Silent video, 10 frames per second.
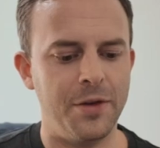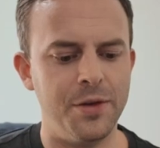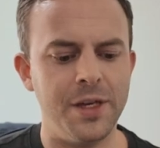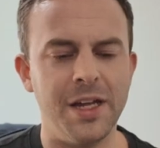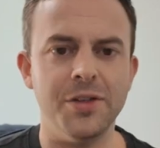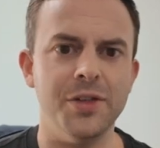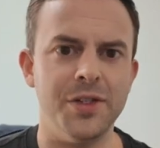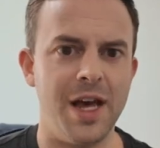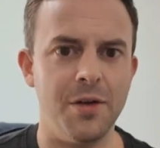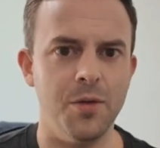to get to
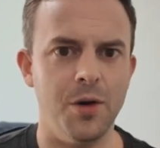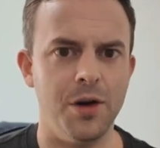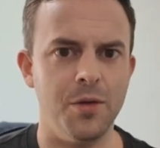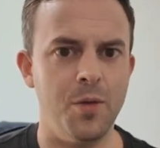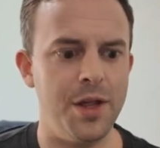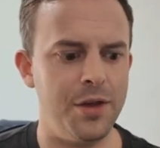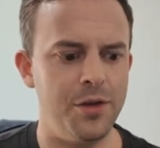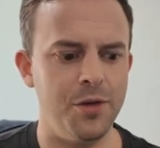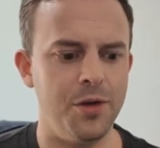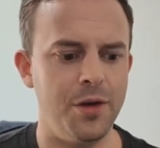San Juan, whether
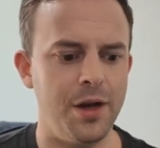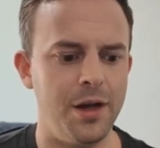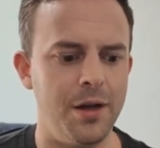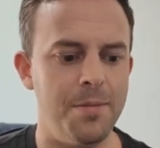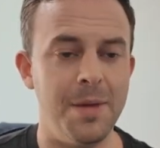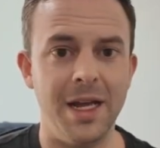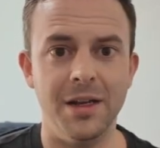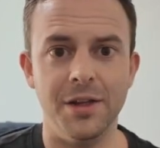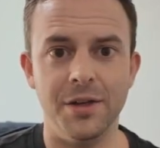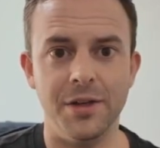you're a
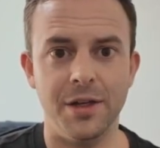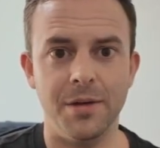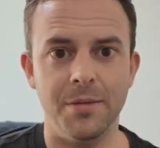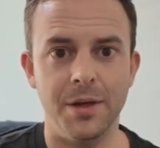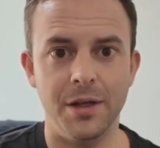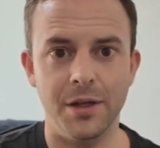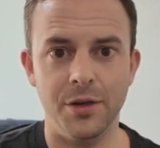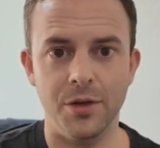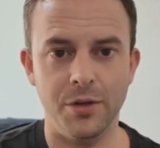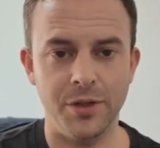mainland,
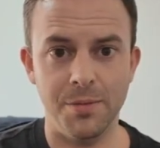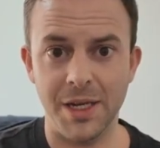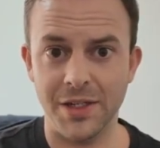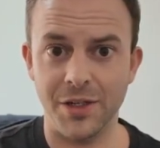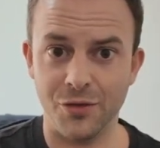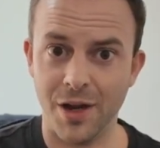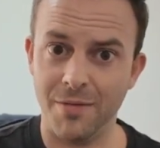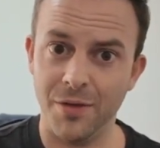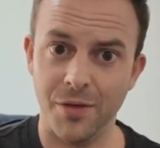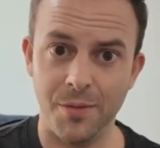domestic
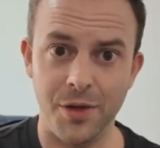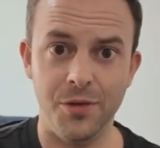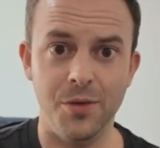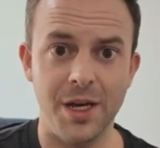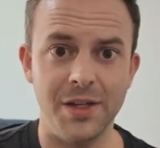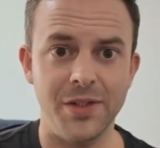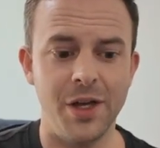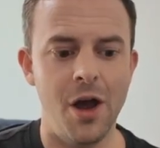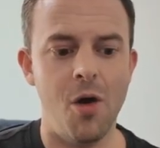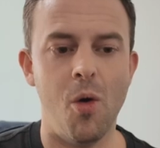traveler from the US
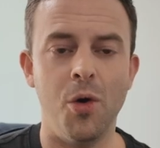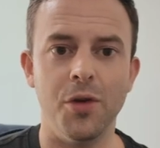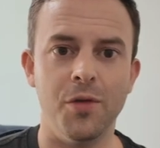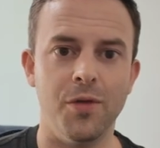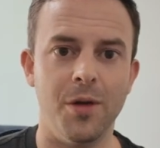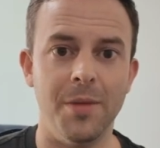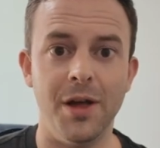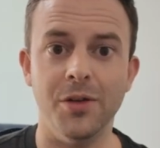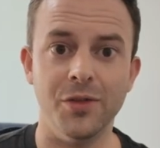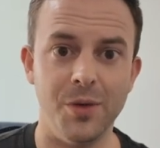or you're from
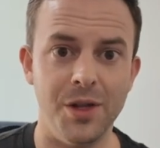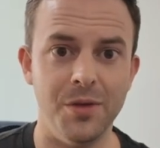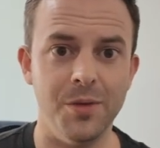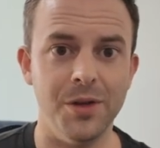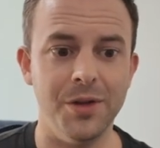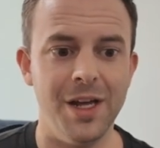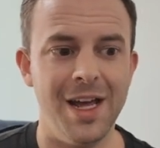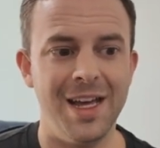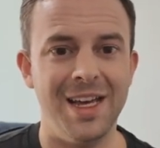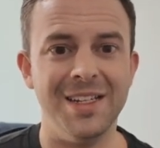elsewhere in the world,
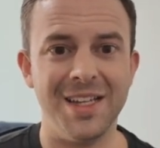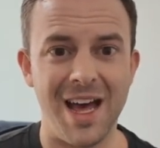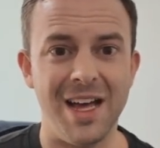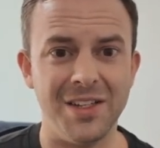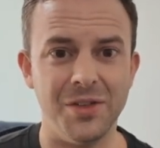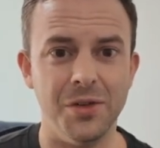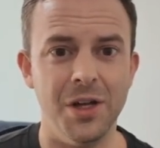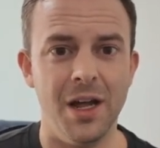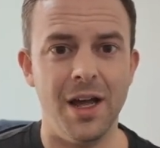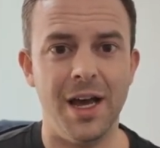it's a hassle.
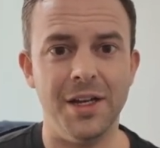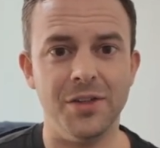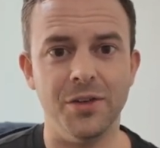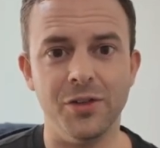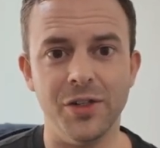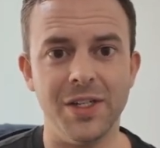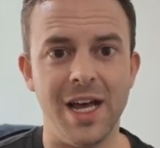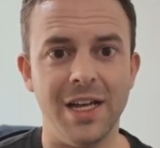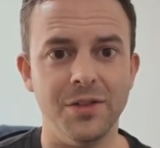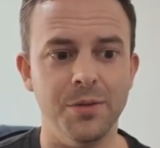And it's not just a
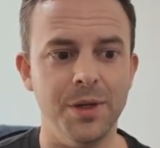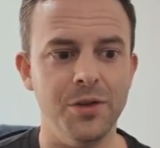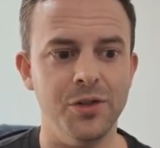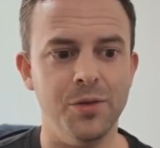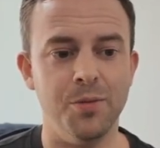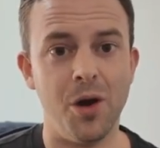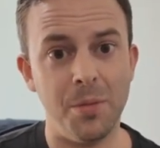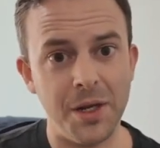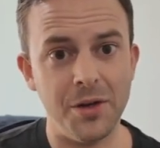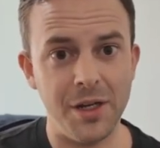hassle because you're
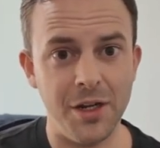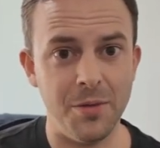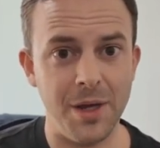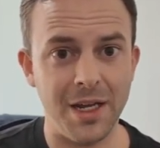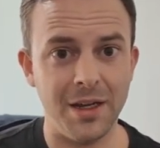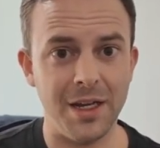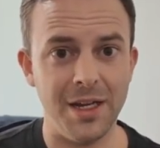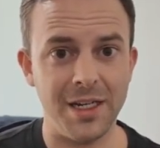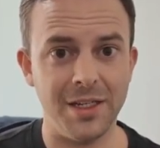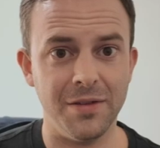probably going to need to make a
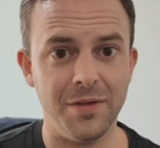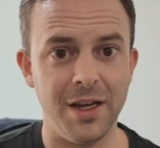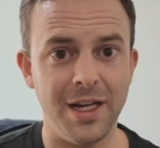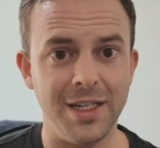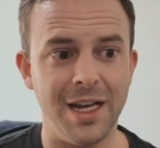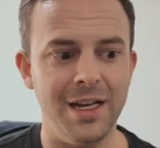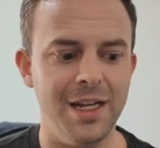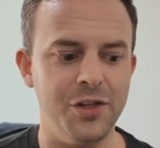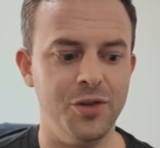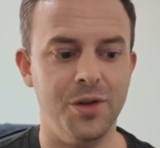connecting flight
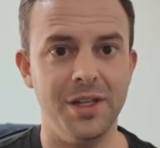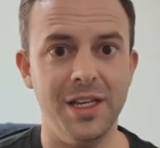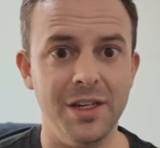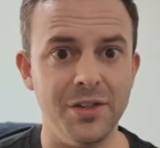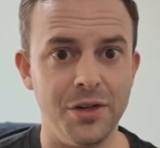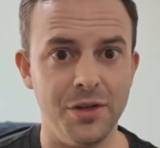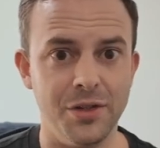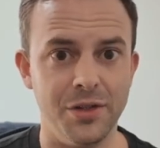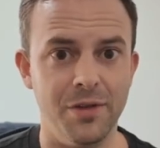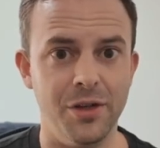unless you're on the east
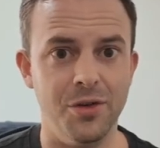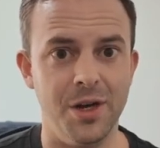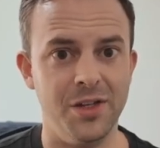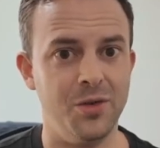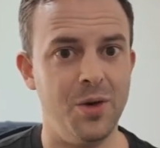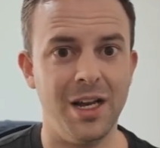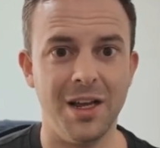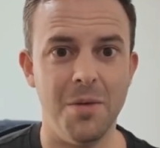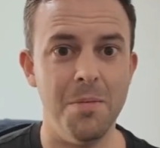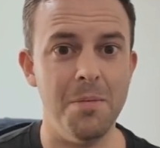coast of the US or at
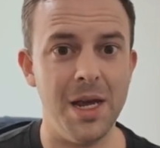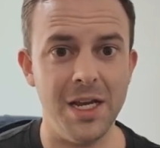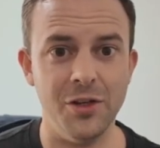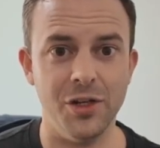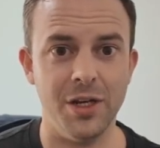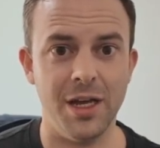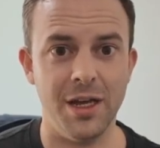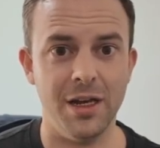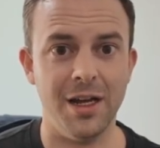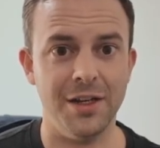like a major
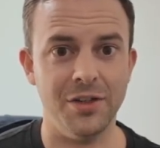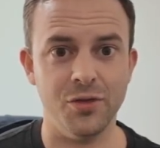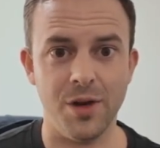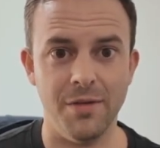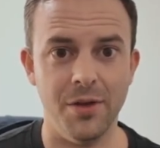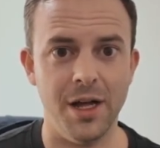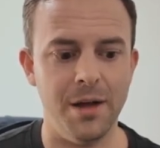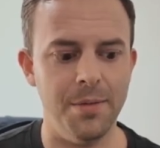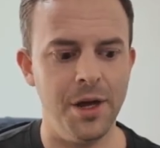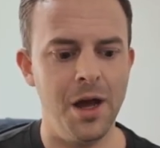airlines travel
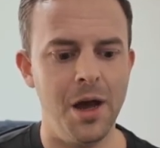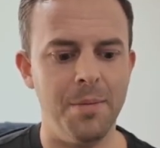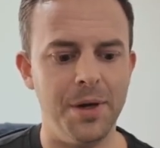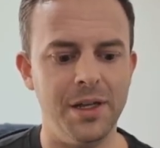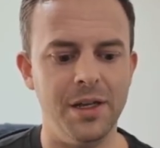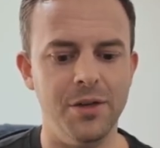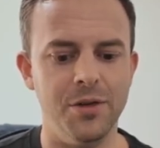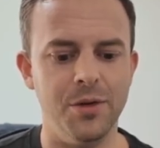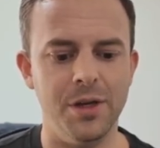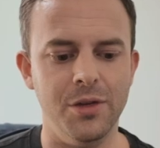hub. But
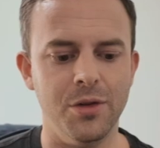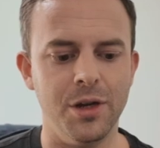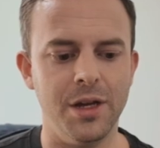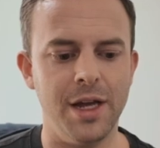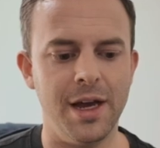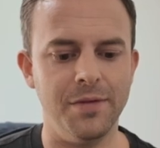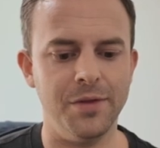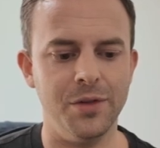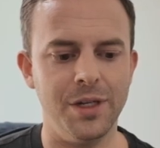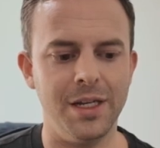you're going to have
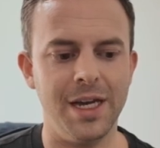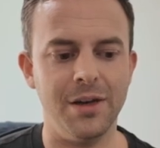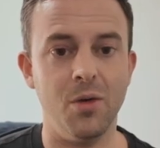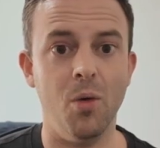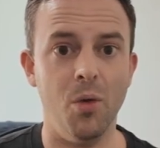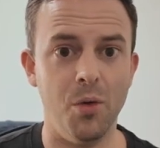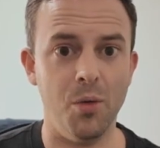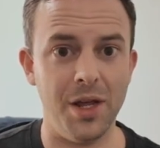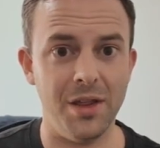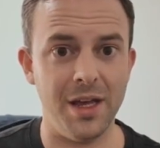to get all the
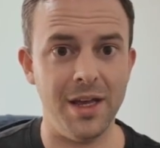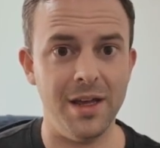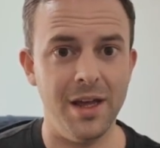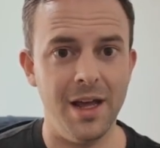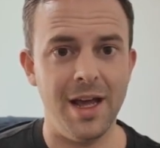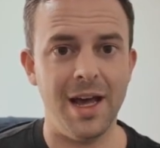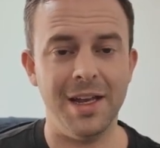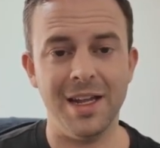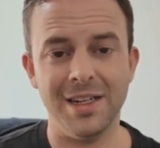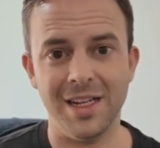way there,
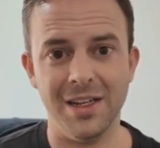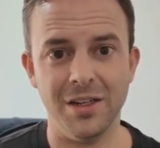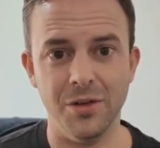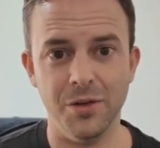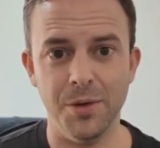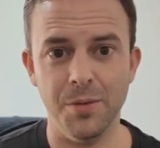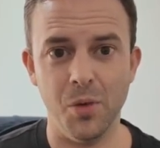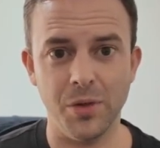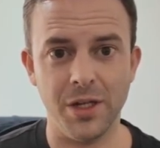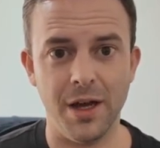and that takes a little bit
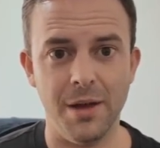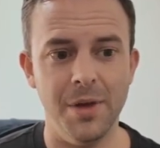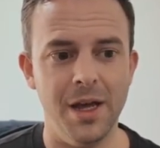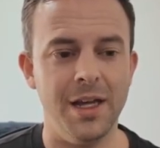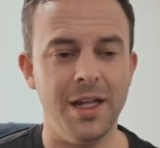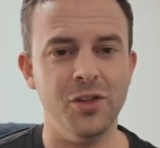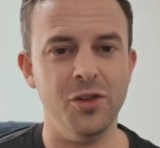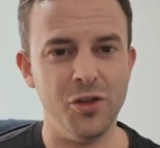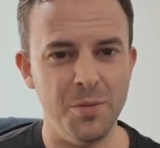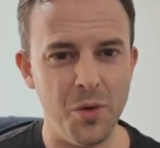more time. It's
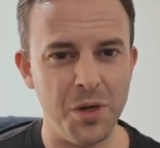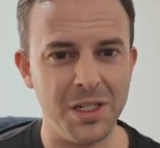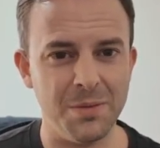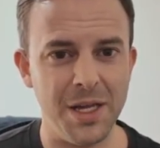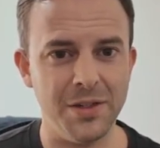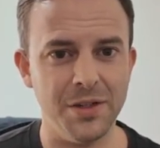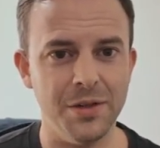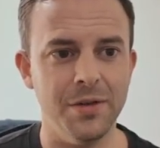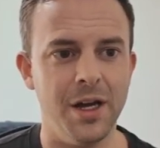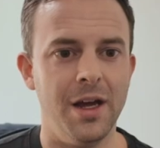usually more
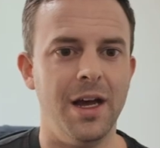expensive,